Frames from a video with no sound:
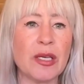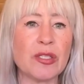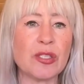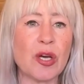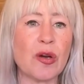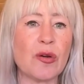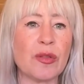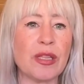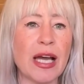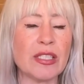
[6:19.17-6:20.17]
So
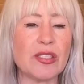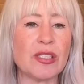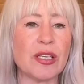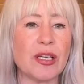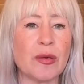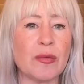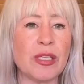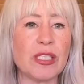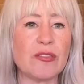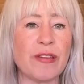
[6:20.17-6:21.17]
that's
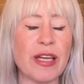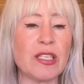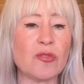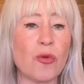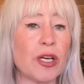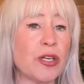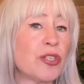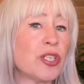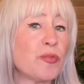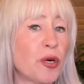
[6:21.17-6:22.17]
this phase where you're
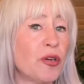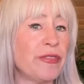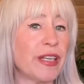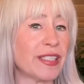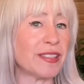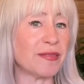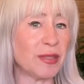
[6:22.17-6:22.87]
just perfect,